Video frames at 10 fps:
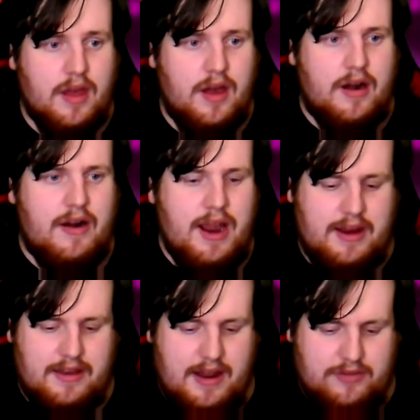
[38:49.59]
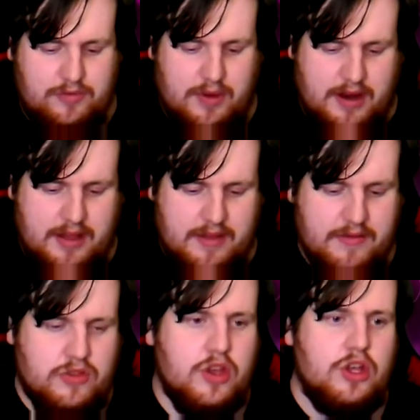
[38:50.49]
Alright, next one.
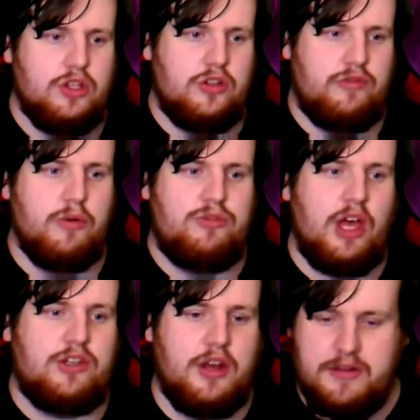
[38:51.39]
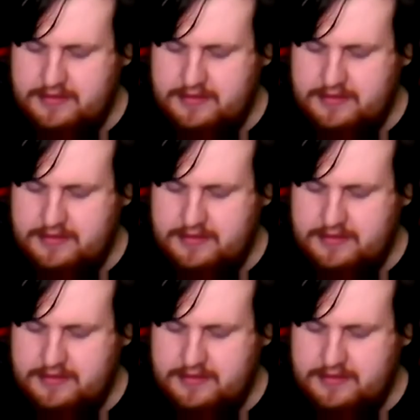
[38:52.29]
Vote Saxon!